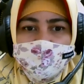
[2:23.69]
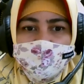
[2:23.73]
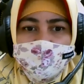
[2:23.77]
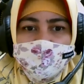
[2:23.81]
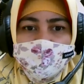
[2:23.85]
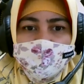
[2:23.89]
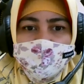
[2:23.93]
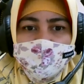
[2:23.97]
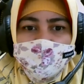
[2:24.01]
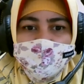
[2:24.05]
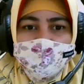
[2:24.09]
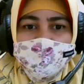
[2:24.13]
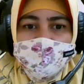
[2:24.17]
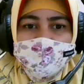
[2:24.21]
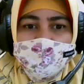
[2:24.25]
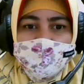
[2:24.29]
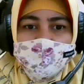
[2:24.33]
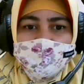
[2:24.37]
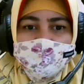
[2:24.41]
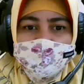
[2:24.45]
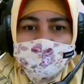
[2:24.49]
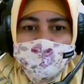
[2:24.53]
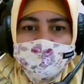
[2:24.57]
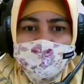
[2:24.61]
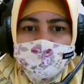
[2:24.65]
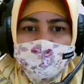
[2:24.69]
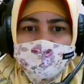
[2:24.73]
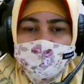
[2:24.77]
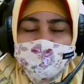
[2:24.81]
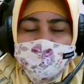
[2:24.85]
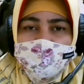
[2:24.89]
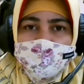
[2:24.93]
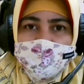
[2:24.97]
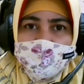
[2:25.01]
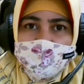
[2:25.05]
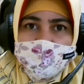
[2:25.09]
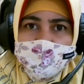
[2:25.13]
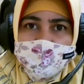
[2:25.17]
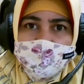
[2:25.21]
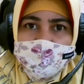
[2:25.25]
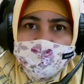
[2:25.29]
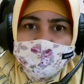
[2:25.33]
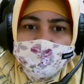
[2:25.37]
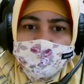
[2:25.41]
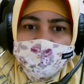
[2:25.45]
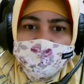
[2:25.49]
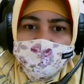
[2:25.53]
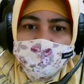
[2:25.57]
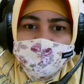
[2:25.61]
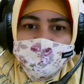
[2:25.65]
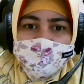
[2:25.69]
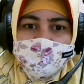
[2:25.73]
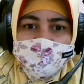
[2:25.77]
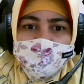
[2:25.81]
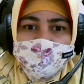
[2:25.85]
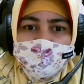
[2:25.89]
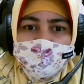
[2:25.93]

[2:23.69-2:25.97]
a context to fit it into.